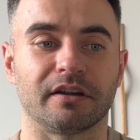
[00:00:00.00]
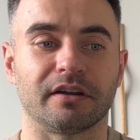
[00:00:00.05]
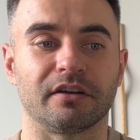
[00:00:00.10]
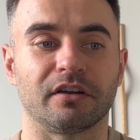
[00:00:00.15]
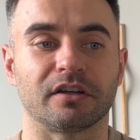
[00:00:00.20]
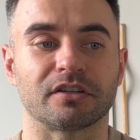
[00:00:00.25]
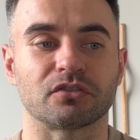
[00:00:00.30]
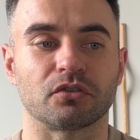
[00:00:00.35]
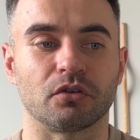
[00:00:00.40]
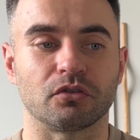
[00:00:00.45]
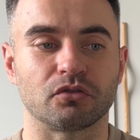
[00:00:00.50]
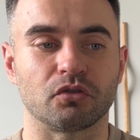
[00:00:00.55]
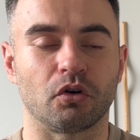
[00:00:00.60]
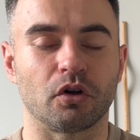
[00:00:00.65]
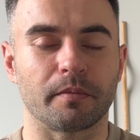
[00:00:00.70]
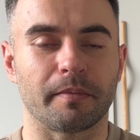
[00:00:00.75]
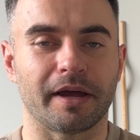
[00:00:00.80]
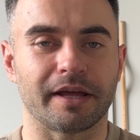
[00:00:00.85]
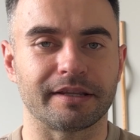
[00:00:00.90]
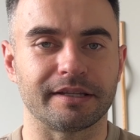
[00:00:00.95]
And I sort of
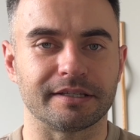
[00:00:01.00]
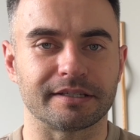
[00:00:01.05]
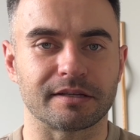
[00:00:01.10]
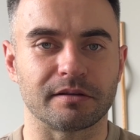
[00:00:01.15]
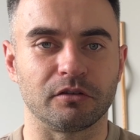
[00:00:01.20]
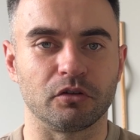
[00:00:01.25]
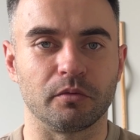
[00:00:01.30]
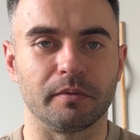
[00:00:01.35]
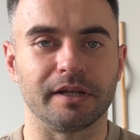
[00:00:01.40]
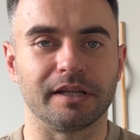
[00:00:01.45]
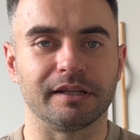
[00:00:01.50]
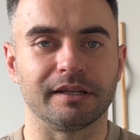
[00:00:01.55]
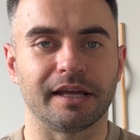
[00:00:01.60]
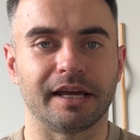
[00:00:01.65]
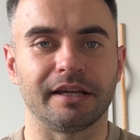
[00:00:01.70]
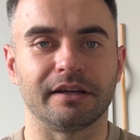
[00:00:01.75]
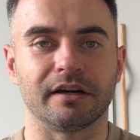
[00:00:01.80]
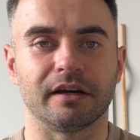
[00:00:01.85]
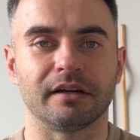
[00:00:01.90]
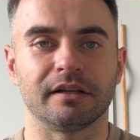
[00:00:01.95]
talk about this a little bit
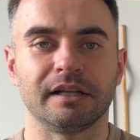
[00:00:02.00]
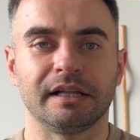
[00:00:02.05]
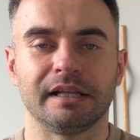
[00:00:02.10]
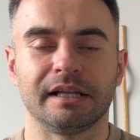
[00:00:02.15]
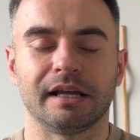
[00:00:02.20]
later